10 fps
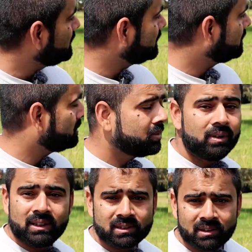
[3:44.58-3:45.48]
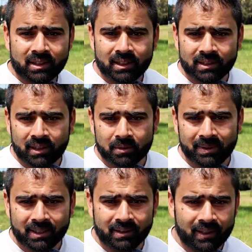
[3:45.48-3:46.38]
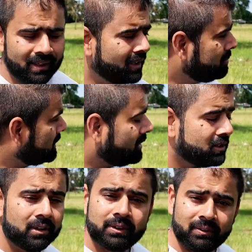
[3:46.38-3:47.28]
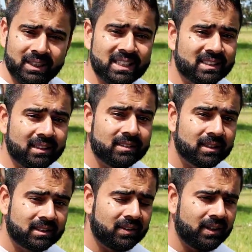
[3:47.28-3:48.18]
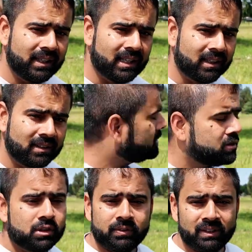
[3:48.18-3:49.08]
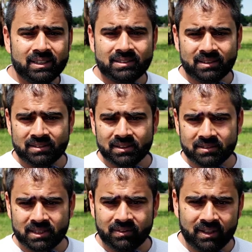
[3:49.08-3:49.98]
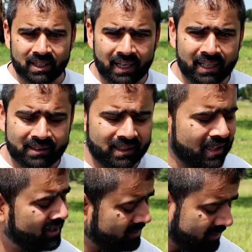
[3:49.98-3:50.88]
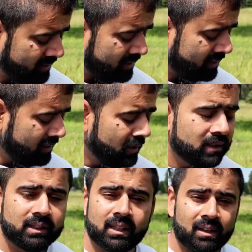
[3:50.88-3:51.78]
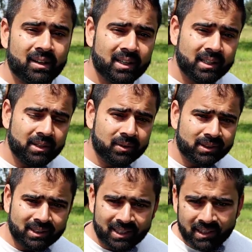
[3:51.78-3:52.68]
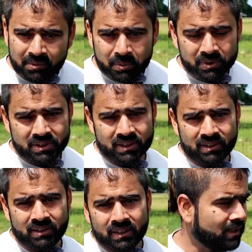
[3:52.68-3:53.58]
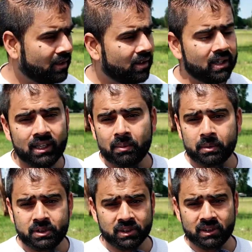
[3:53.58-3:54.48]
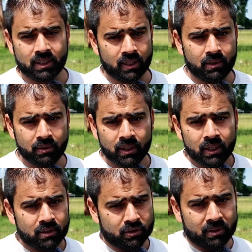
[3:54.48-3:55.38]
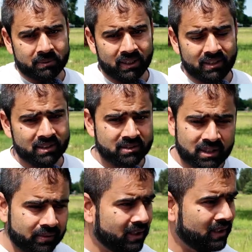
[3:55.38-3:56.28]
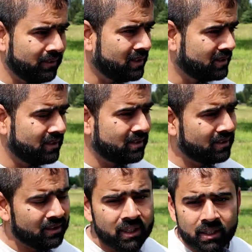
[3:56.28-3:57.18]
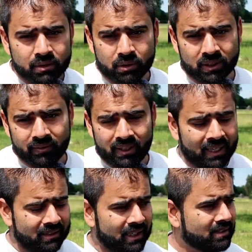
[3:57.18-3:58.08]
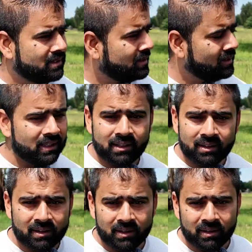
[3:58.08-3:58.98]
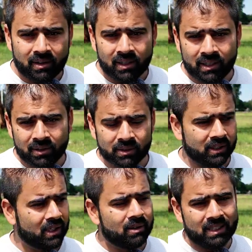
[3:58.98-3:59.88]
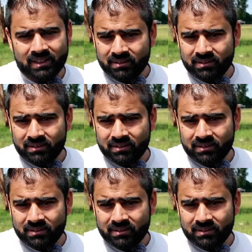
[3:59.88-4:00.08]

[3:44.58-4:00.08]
then the drone will just trigger the automatic landing because of the vision sensors they will detect the, so the vision sensors they will act as uh, they are already on the landing position they are already approaching the ground or something is just covering the vision sensors so they will act as uh, they are uh, already on the ground